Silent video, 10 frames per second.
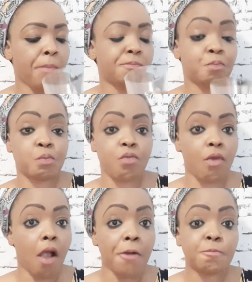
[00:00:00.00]
you
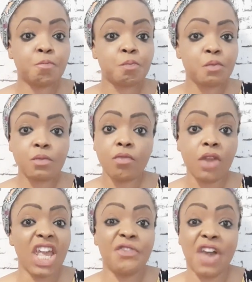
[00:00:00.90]

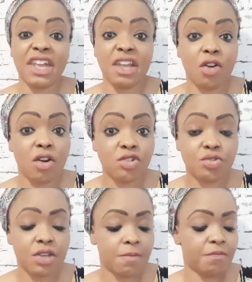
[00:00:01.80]
are in a
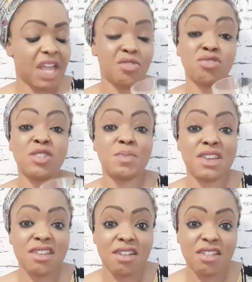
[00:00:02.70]
country that don't
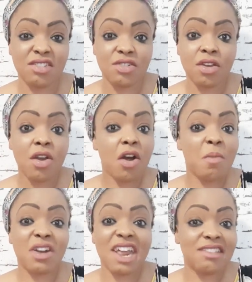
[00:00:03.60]
speak English,
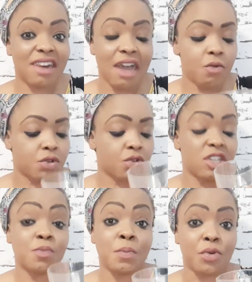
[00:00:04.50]
I'm gonna learn the language of
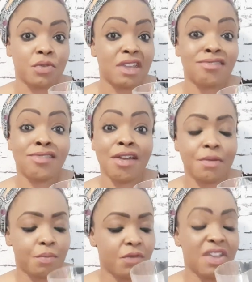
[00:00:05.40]
these people. They're
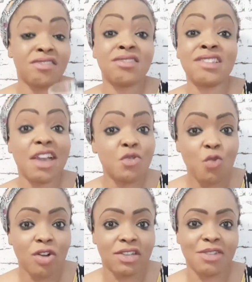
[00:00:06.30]
terrible. They tell you
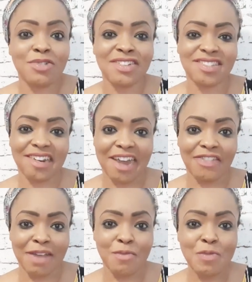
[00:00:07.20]
what, then you just they
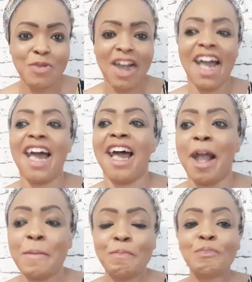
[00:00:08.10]
laugh like mumu.
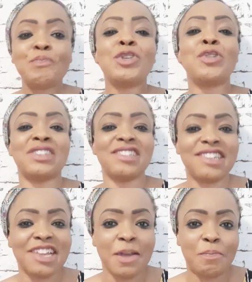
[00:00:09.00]
You go to
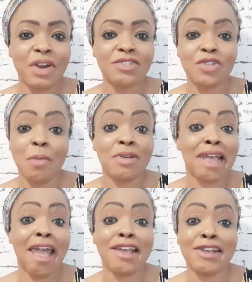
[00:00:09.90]
say that they praise you. I'm gonna
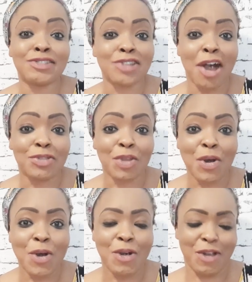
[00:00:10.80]
insult
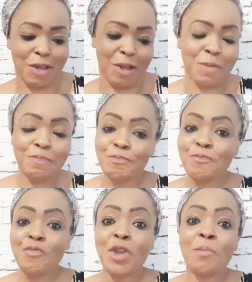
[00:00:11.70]
them.
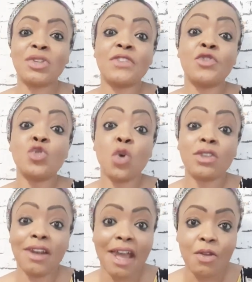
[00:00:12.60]
But if you know
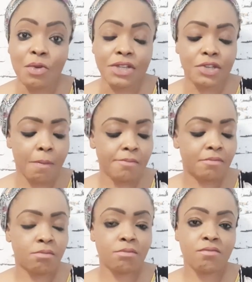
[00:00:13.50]
the language,
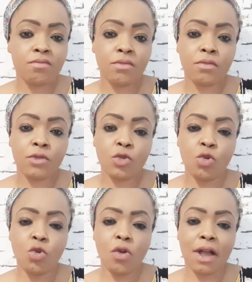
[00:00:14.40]
you
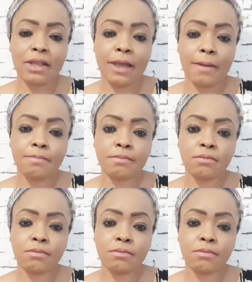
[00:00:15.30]
look at them.